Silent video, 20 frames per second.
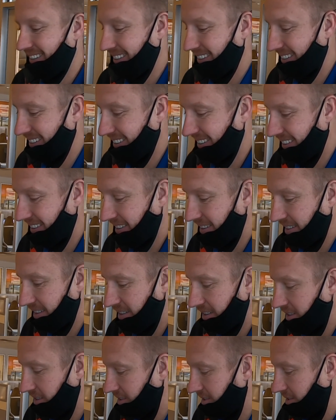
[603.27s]
Available
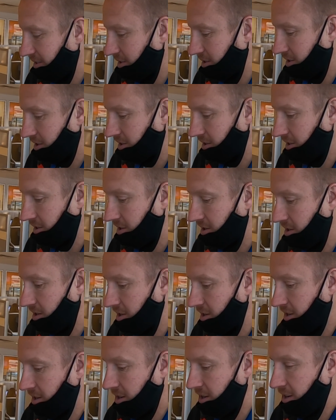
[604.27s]
sale for the showroom.
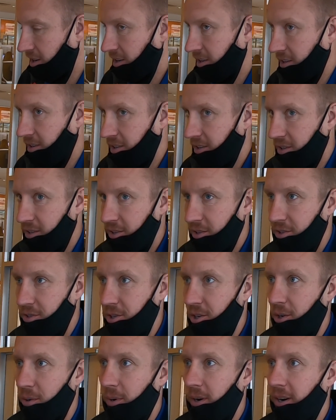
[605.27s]
Available sale.
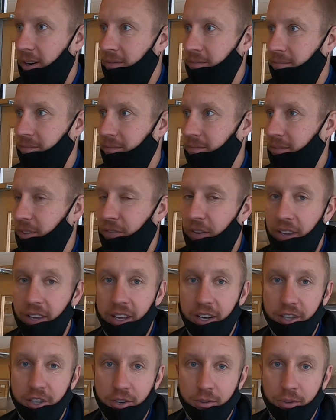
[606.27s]
So um, if I can
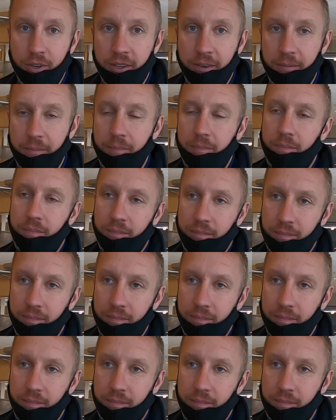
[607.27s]
get a unit,